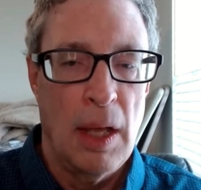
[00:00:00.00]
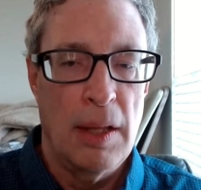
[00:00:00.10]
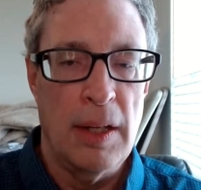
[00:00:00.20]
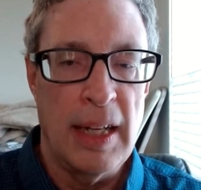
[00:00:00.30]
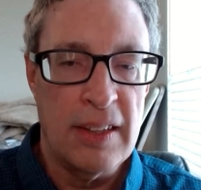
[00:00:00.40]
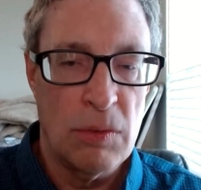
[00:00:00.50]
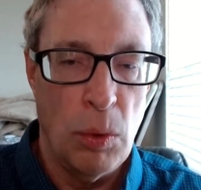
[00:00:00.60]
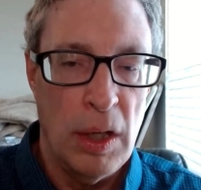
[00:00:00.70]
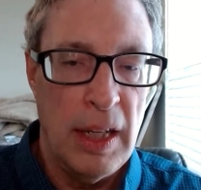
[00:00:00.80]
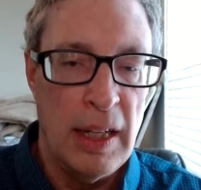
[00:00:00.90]
The next
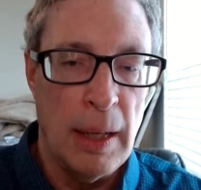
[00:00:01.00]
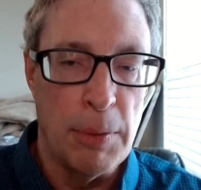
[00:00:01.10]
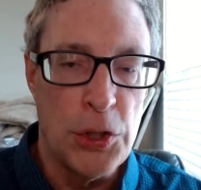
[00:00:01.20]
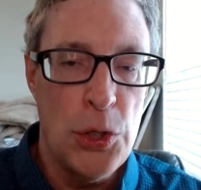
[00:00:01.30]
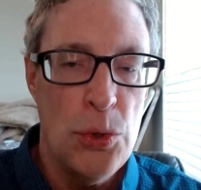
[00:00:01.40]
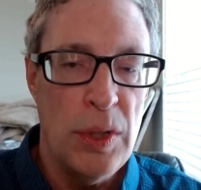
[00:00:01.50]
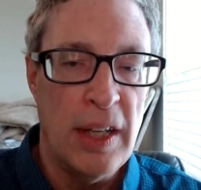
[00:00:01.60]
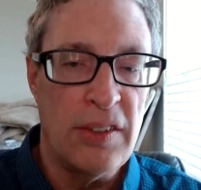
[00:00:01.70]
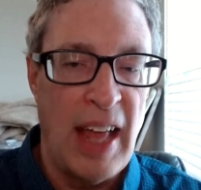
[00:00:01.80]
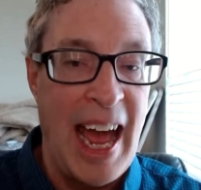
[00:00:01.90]
one, number two,
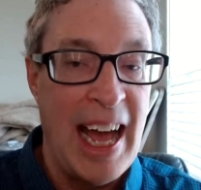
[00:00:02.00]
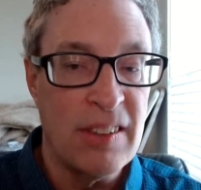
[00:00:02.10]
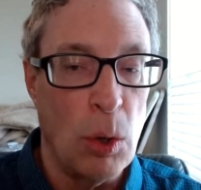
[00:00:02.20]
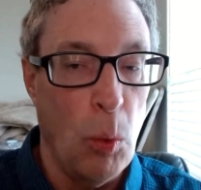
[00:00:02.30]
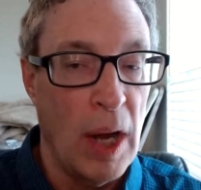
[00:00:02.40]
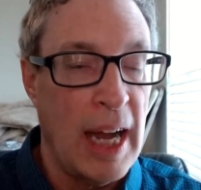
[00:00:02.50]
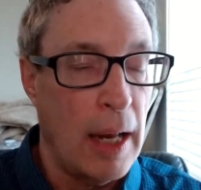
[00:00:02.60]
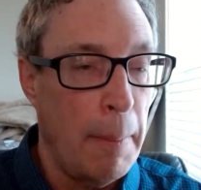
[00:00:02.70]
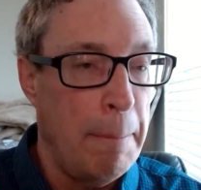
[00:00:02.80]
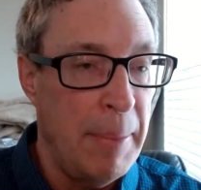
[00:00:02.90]
is ask what kind
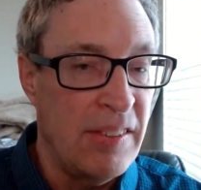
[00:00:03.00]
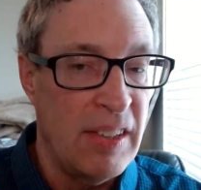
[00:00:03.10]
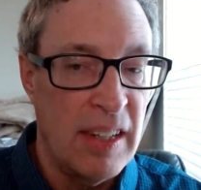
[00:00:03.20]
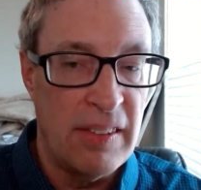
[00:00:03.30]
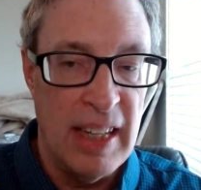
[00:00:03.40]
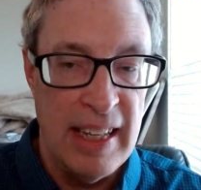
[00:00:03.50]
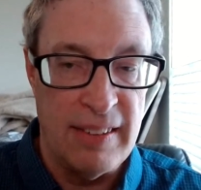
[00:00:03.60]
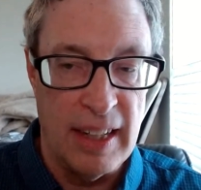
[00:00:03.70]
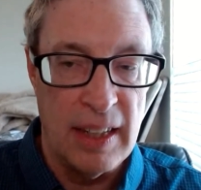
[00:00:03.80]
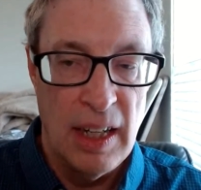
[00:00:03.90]
of business is
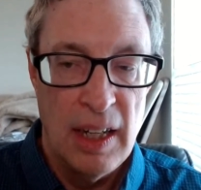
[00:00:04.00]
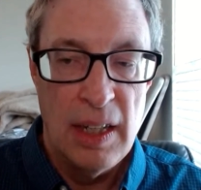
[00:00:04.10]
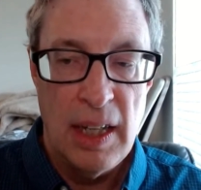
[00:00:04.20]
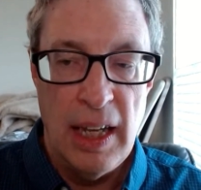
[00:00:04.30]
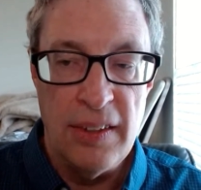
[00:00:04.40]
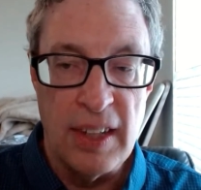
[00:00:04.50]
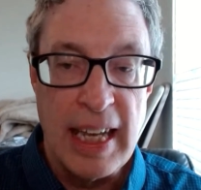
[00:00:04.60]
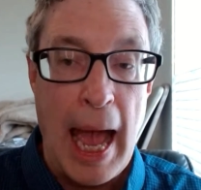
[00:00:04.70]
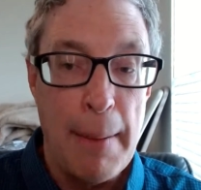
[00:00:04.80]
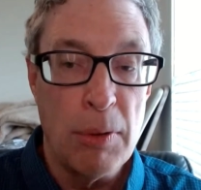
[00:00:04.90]
it? Is it
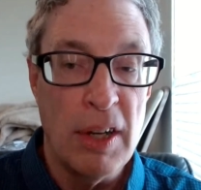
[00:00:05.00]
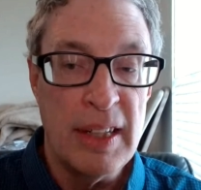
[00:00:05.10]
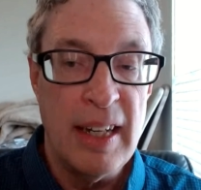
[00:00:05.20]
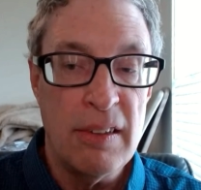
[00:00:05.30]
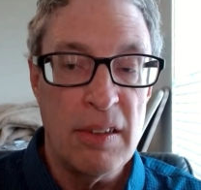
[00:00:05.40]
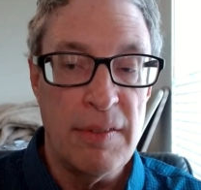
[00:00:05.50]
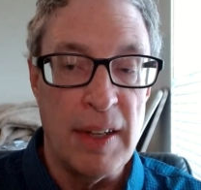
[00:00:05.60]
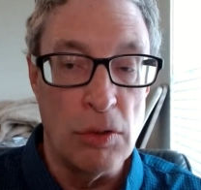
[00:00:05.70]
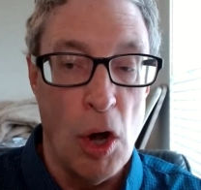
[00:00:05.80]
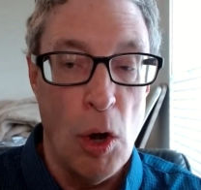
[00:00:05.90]
capital intensive
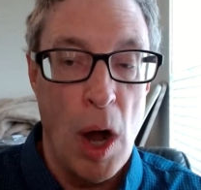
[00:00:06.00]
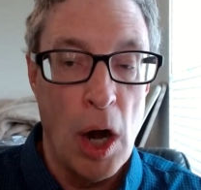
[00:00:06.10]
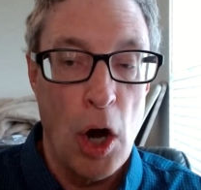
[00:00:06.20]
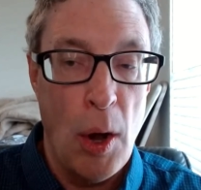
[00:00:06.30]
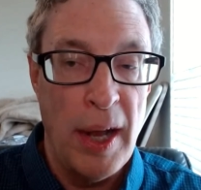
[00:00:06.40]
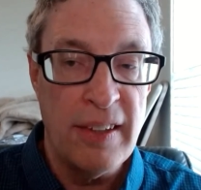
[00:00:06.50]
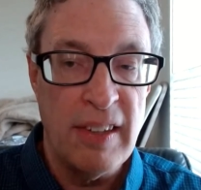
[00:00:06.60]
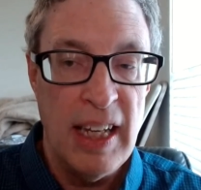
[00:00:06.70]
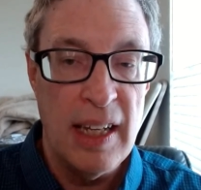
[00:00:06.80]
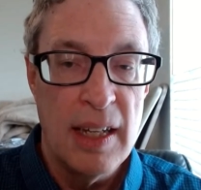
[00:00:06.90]
and low
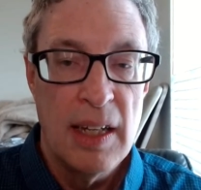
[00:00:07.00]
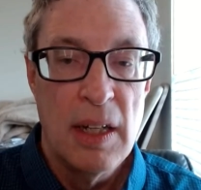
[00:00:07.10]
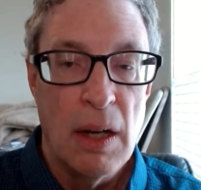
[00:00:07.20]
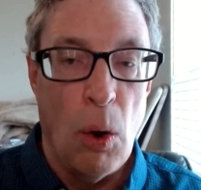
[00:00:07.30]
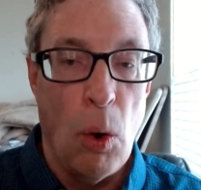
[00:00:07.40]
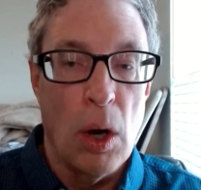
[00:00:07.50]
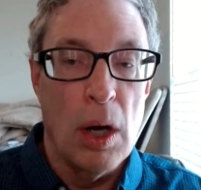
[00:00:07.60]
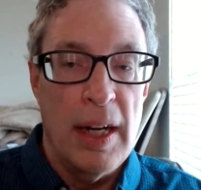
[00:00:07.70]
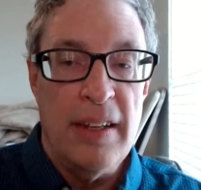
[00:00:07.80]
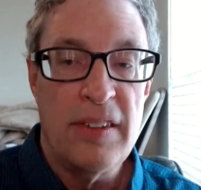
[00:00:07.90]
ROIC? Or
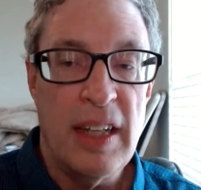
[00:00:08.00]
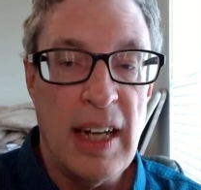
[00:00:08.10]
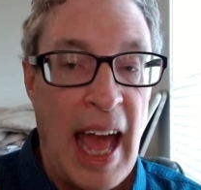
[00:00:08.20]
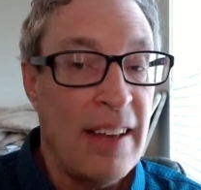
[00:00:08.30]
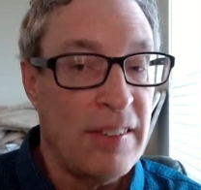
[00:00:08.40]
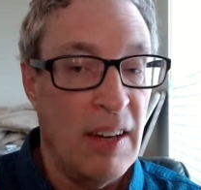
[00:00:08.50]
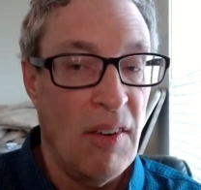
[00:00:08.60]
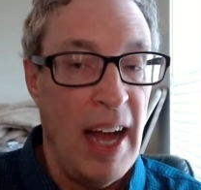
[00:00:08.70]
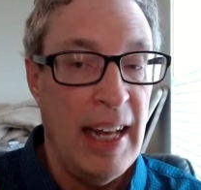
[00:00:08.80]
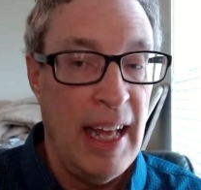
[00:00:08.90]
is it asset
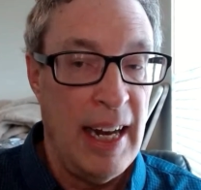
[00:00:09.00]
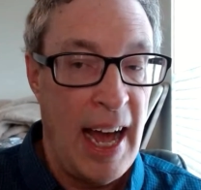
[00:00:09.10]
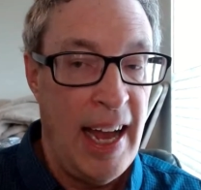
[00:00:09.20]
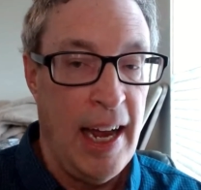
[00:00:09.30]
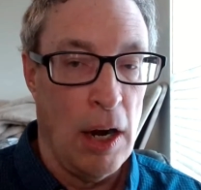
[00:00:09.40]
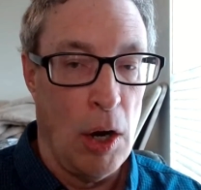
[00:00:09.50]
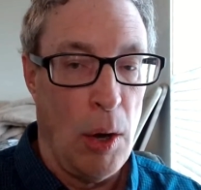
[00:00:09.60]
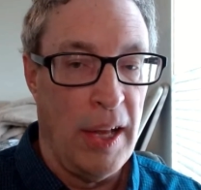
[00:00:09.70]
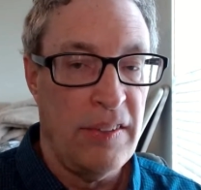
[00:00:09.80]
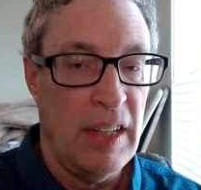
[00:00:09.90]
light and high
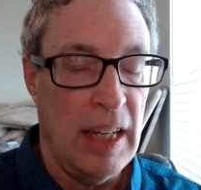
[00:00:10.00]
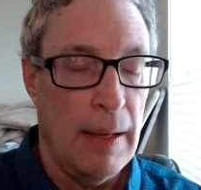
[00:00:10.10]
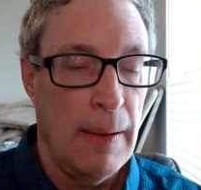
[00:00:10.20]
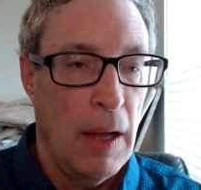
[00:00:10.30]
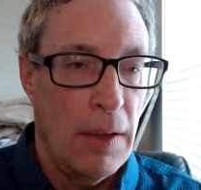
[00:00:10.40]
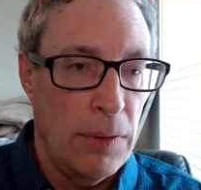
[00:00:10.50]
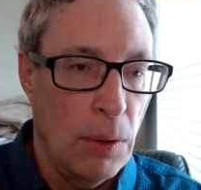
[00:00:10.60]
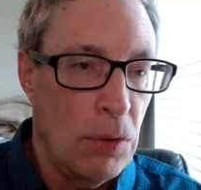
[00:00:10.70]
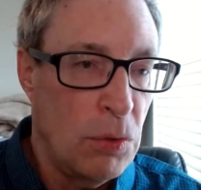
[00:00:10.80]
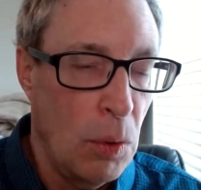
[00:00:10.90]
ROIC?
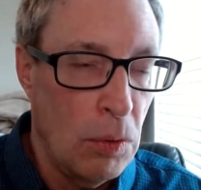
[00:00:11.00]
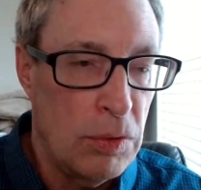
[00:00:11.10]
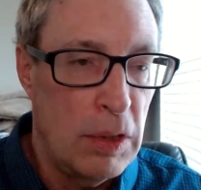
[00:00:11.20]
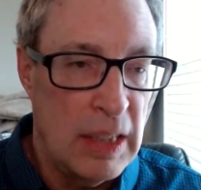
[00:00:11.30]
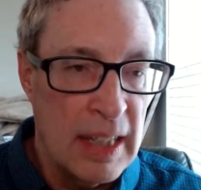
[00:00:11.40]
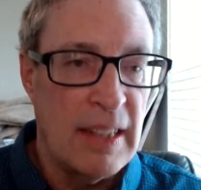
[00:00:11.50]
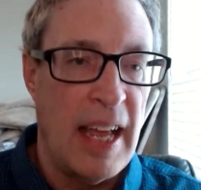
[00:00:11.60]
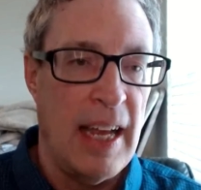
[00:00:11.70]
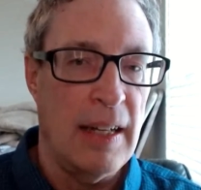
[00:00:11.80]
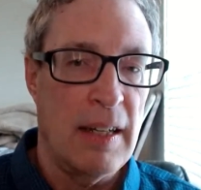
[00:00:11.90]
Those will
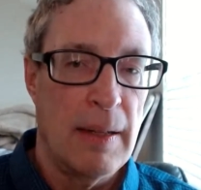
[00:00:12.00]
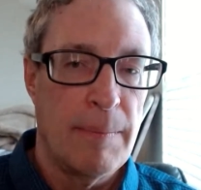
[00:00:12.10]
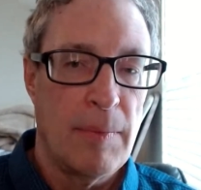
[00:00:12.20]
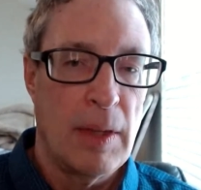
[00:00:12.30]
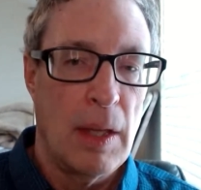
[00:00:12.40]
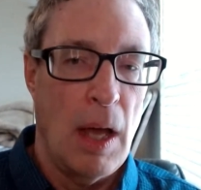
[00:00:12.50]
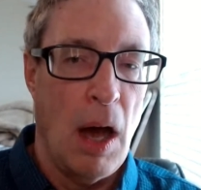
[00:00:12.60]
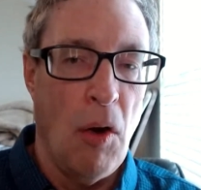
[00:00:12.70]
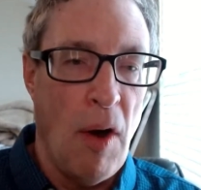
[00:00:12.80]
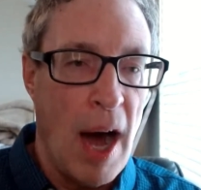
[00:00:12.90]
dictate
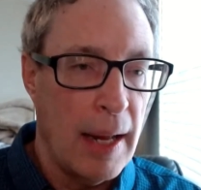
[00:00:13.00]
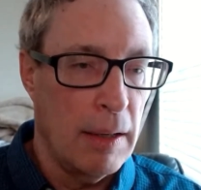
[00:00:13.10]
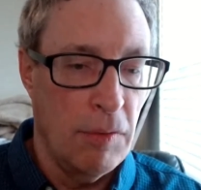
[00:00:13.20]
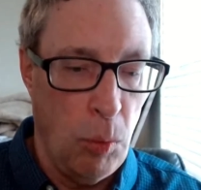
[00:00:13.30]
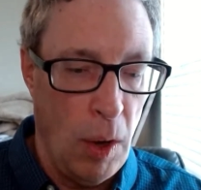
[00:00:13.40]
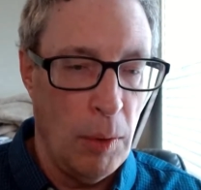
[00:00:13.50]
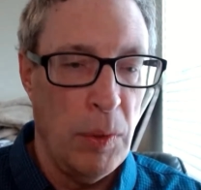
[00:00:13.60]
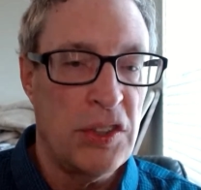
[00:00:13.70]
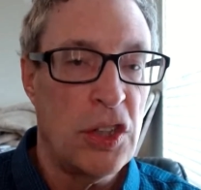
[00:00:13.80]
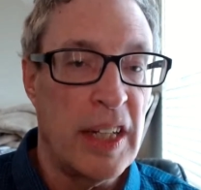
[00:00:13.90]
a lot of what
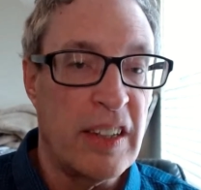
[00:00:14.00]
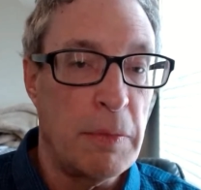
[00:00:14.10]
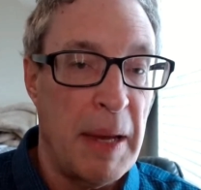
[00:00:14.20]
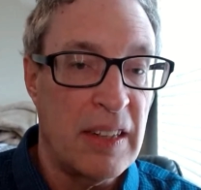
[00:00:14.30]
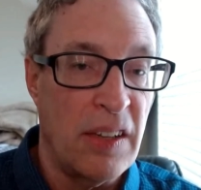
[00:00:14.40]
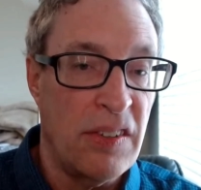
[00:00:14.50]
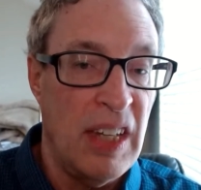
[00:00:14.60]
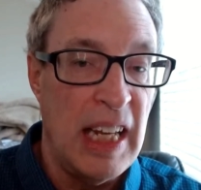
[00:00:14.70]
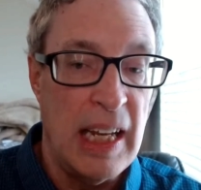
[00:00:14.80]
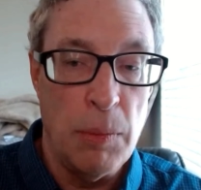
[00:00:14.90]
we should expect to
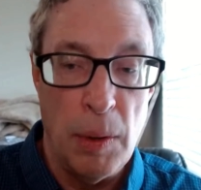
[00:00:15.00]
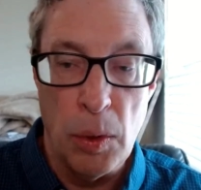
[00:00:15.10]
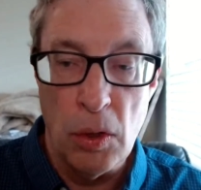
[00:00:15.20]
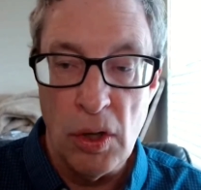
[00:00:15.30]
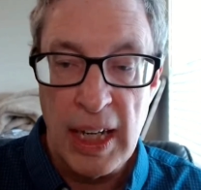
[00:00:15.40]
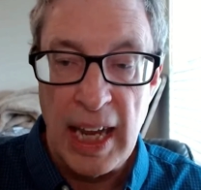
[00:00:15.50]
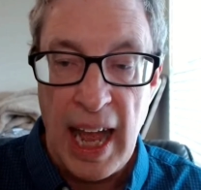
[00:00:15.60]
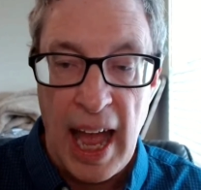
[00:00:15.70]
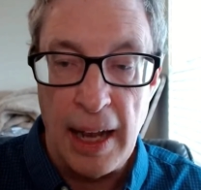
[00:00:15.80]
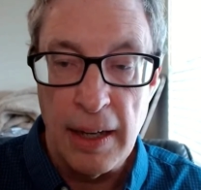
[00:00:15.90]
see when we're looking
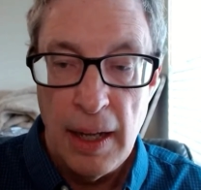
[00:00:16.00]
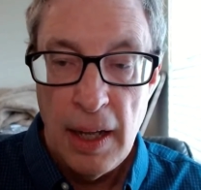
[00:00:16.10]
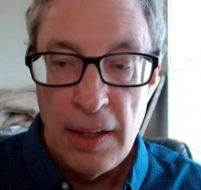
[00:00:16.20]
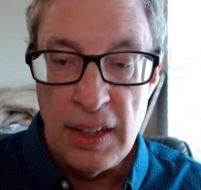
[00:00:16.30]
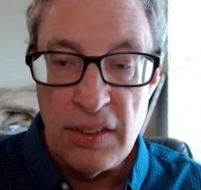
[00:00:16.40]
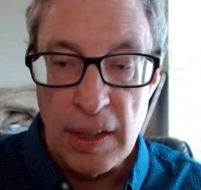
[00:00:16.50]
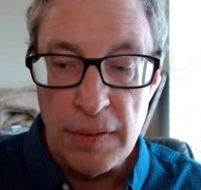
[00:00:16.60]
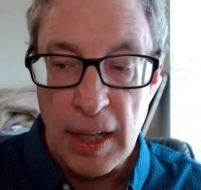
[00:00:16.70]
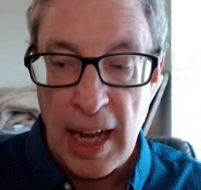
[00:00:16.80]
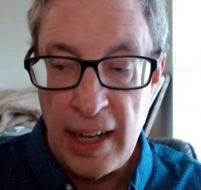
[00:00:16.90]
at these
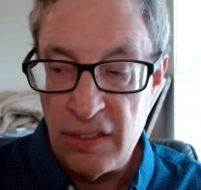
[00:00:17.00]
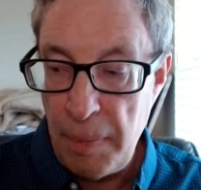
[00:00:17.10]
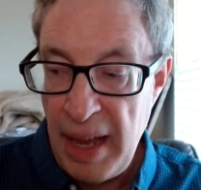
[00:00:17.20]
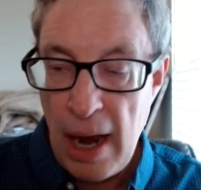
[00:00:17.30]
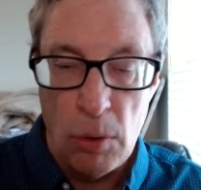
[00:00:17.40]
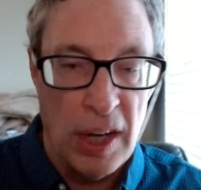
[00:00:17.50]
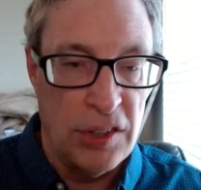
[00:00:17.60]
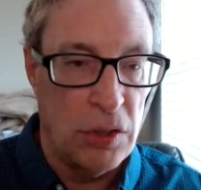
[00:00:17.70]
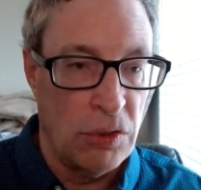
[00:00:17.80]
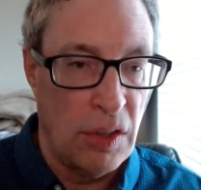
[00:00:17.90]
different kinds of payout
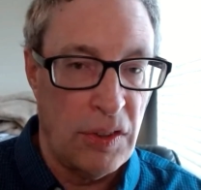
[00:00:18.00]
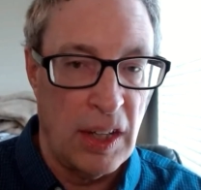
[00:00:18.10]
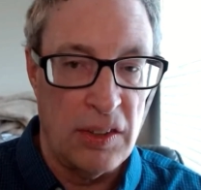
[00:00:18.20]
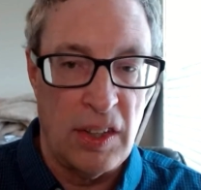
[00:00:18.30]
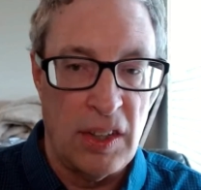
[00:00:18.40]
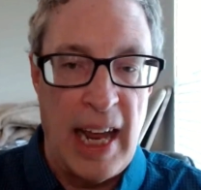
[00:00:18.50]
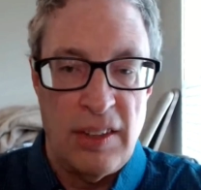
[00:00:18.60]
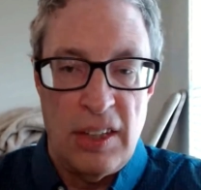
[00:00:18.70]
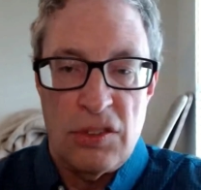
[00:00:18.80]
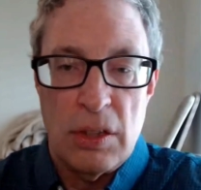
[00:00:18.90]
ratios and things of that
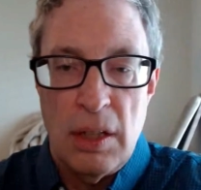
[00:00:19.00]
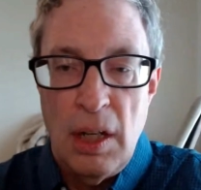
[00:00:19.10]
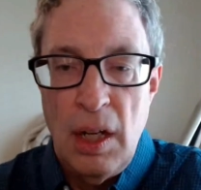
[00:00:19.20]
nature.